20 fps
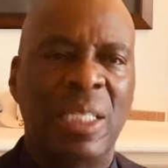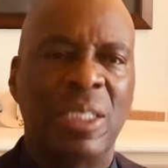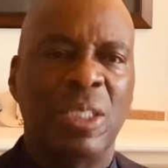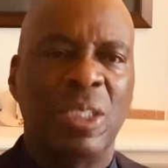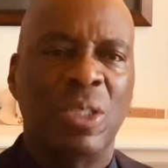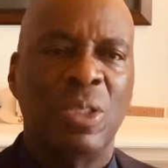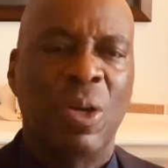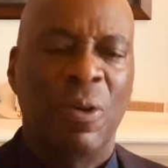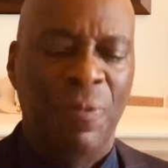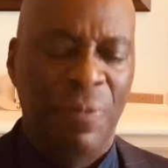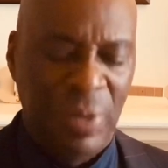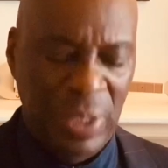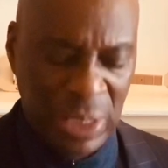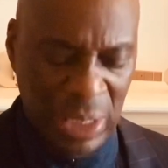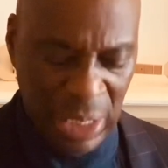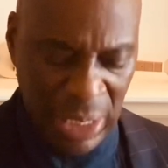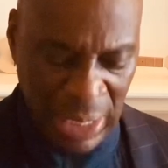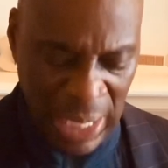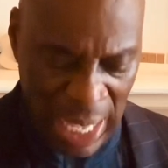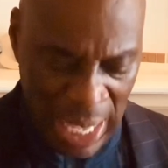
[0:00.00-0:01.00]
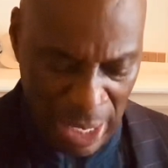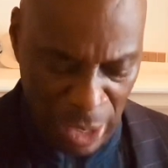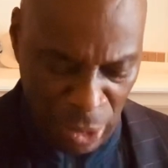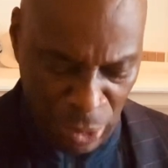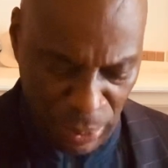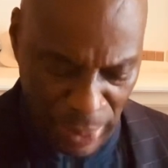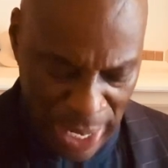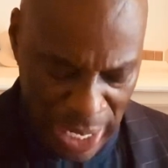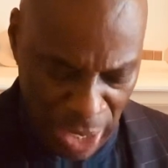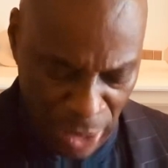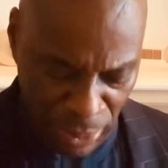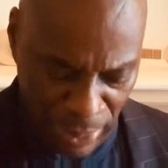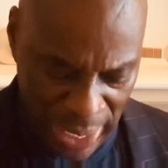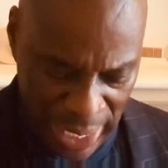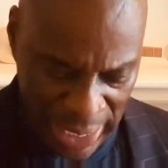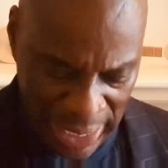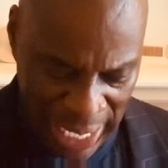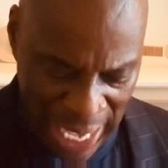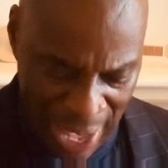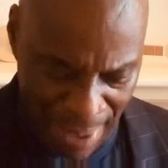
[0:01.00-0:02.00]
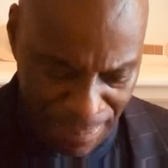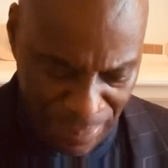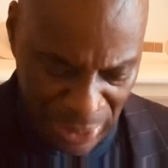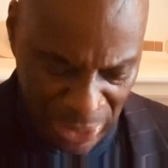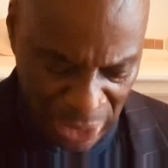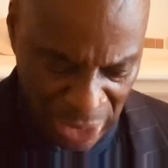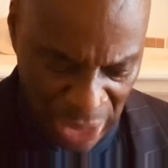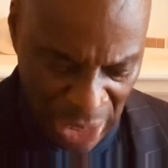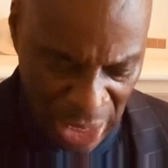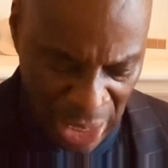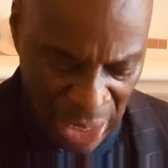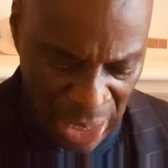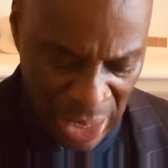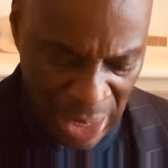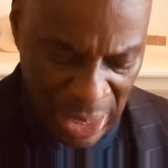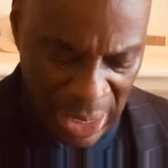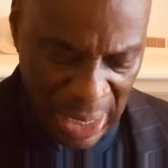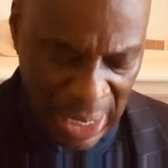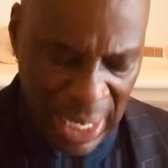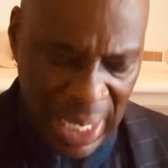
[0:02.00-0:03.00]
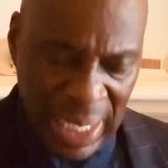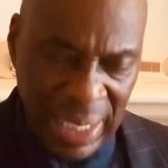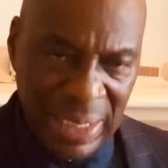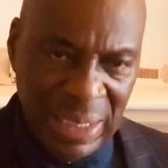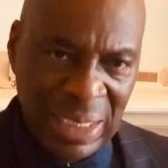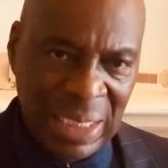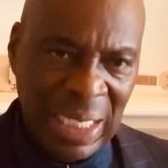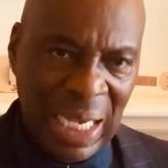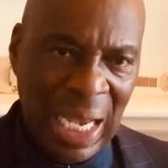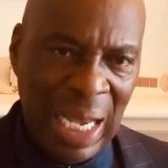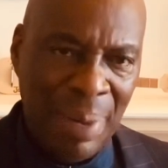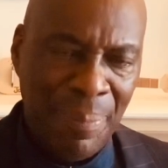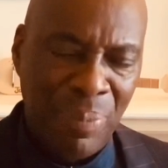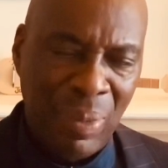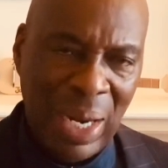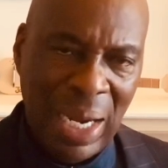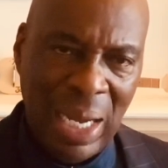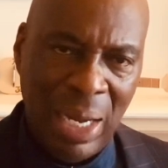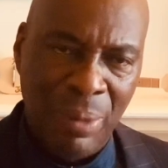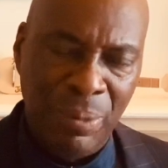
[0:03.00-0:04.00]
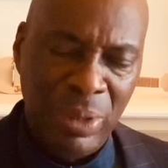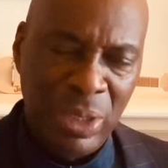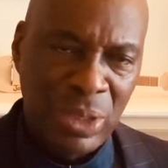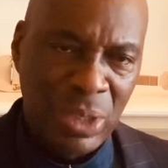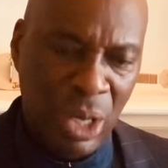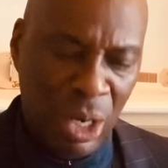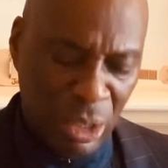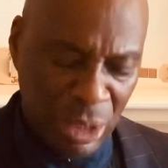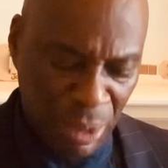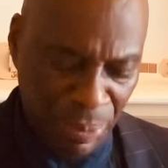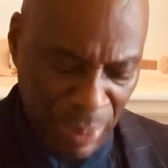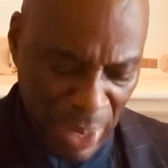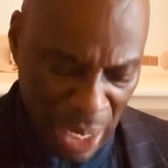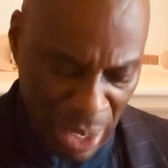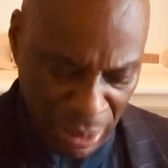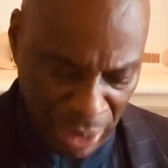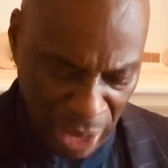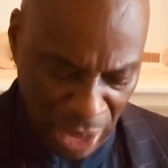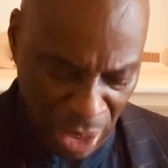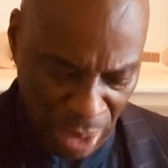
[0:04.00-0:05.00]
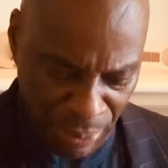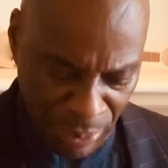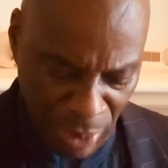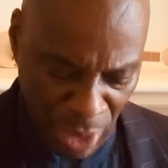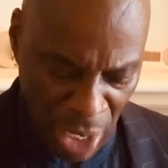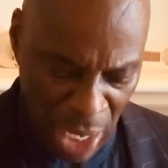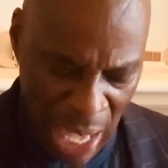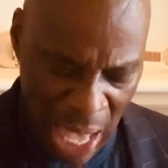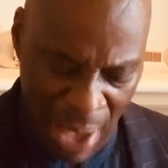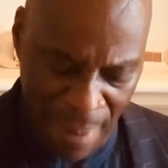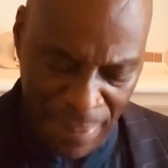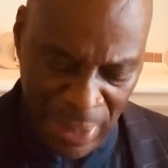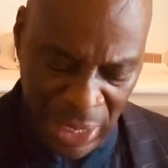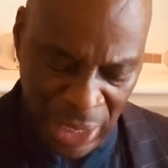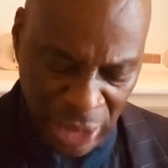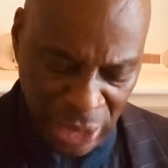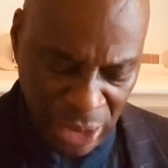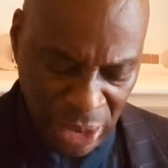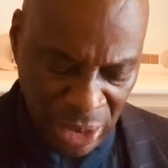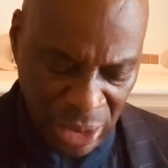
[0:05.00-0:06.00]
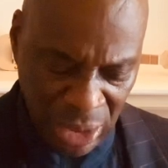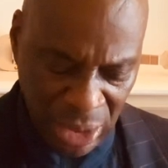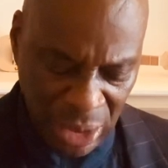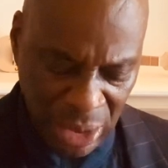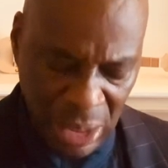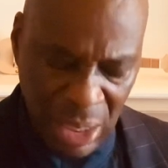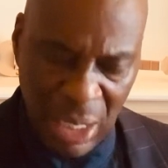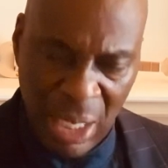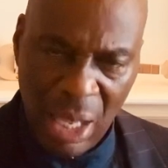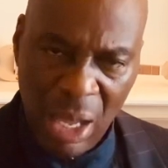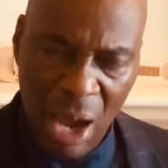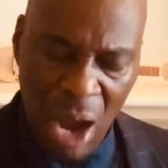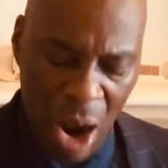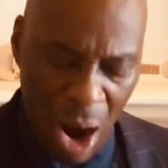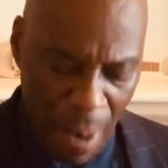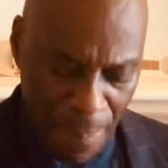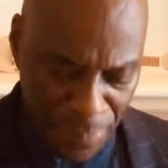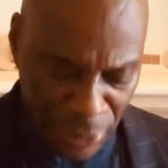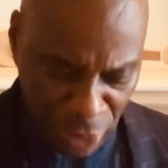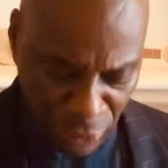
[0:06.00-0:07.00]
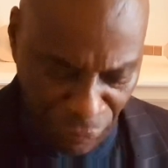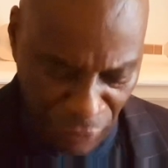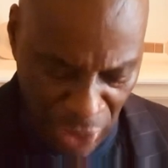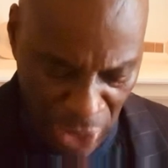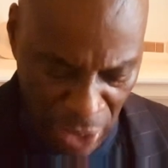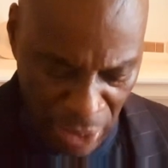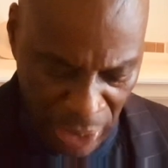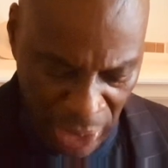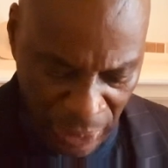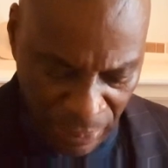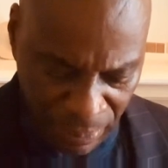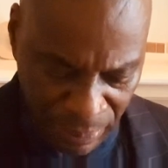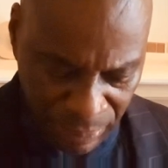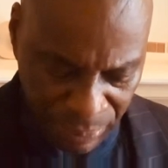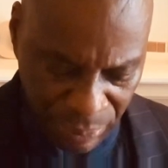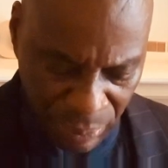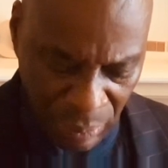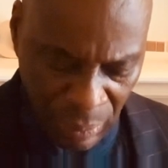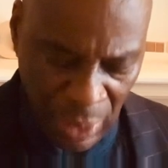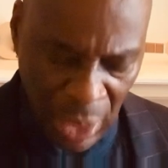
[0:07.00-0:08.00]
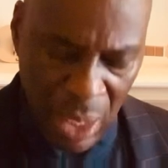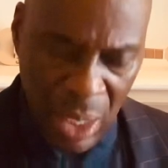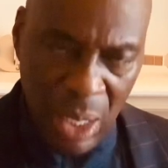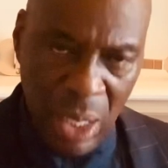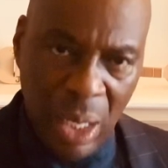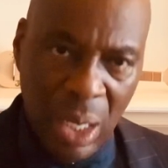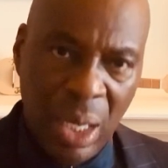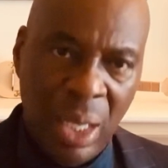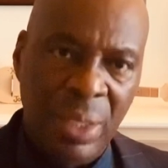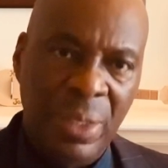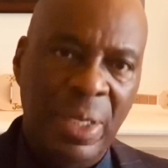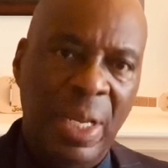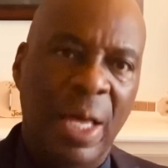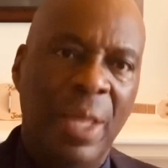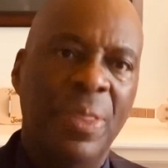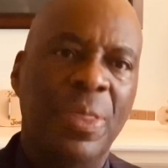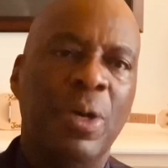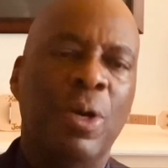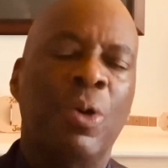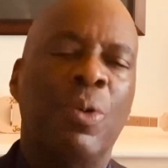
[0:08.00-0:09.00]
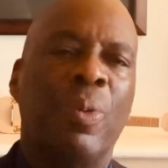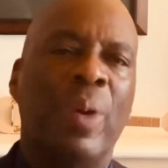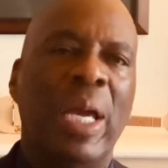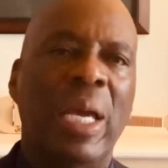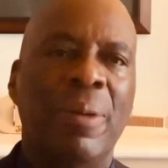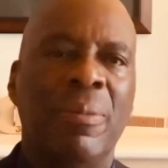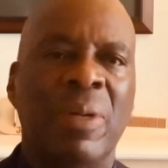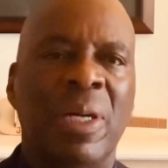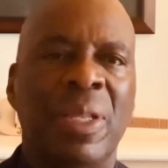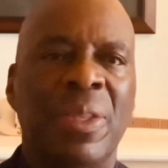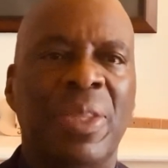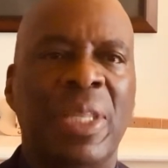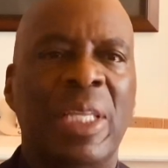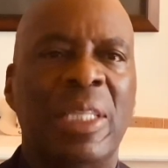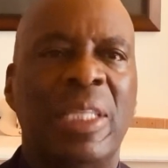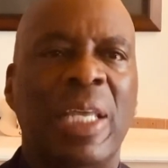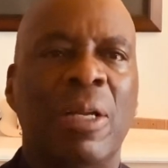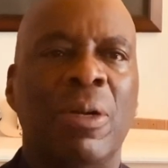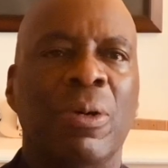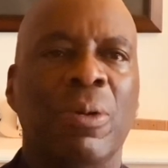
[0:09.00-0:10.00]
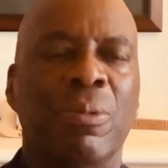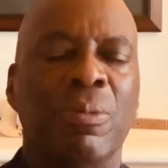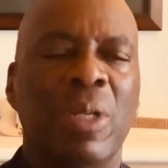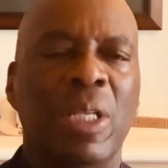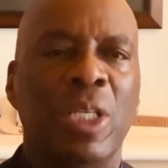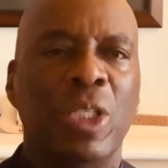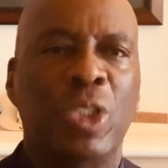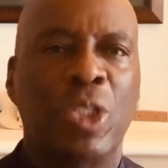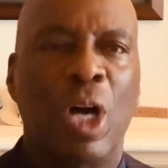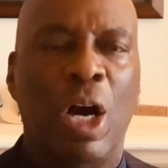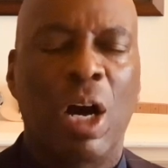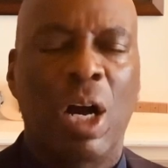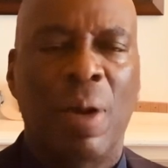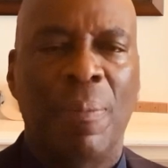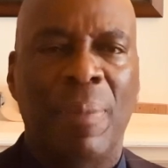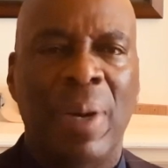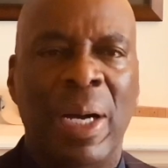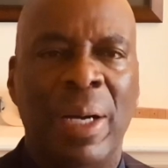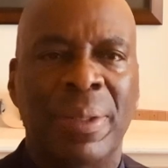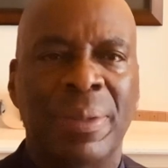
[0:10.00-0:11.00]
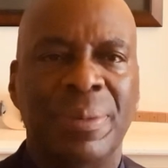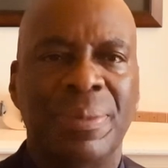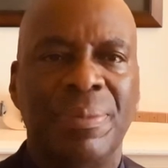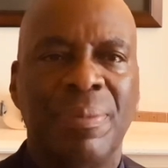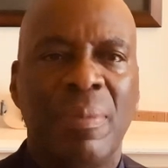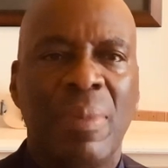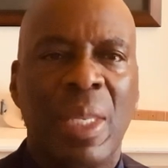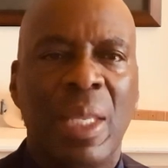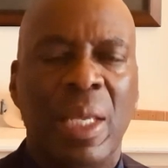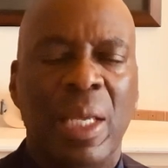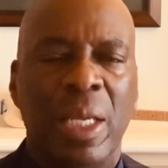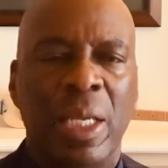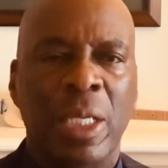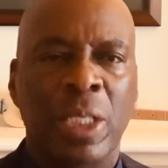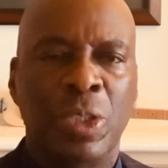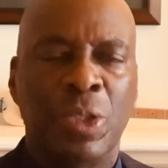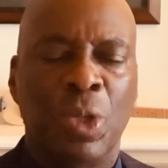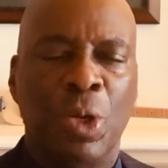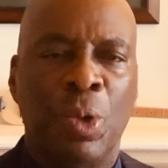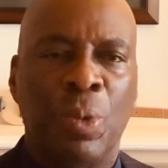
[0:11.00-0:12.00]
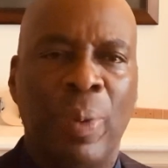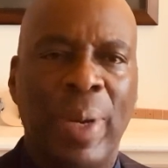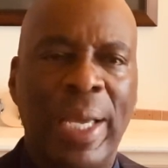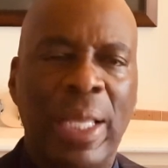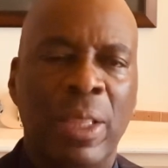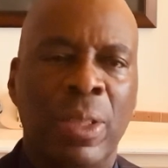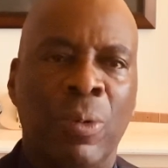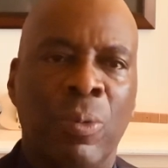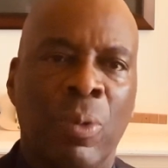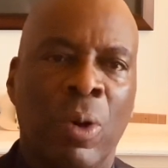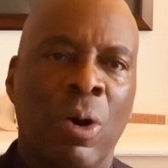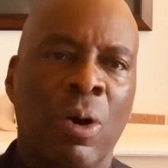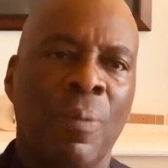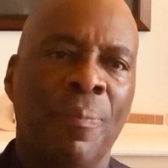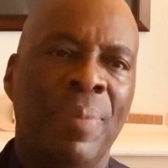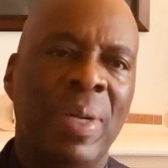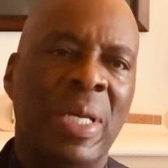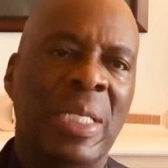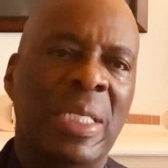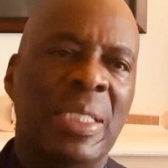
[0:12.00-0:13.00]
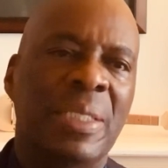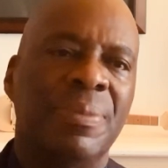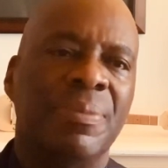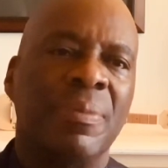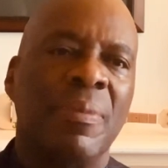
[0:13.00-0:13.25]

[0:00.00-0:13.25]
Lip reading: just go visit that great, great campus. John Brown, we talked about him, an abolitionist, Harper's Ferry. Another great one that they don't really talk about is the great Lerone Bennett.